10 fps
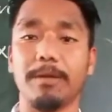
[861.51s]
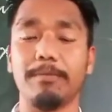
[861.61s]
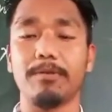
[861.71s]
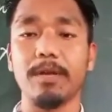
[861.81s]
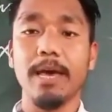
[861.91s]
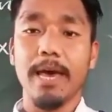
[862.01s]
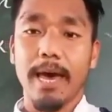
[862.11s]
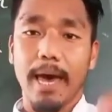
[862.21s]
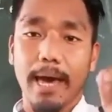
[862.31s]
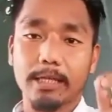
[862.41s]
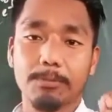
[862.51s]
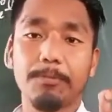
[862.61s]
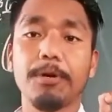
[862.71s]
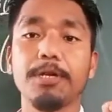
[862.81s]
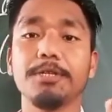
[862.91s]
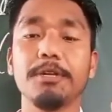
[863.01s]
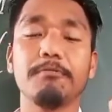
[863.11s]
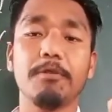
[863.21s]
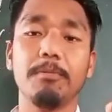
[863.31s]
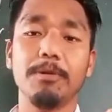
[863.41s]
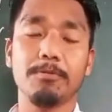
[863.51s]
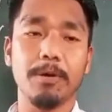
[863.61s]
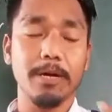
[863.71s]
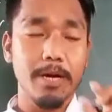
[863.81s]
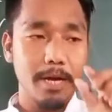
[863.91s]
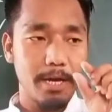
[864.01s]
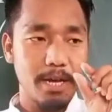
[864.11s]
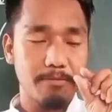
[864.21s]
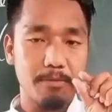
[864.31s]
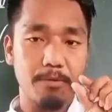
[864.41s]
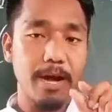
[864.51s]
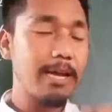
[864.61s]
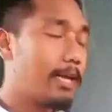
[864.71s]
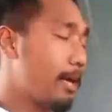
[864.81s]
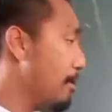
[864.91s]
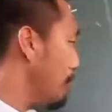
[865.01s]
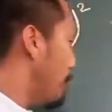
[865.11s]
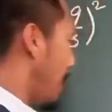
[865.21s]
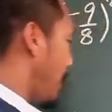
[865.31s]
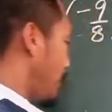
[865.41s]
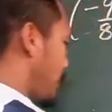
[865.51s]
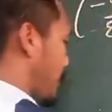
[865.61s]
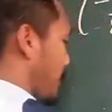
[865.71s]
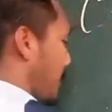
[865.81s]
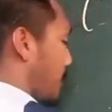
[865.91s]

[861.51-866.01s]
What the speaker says: That means exponential form is what? You have to write base.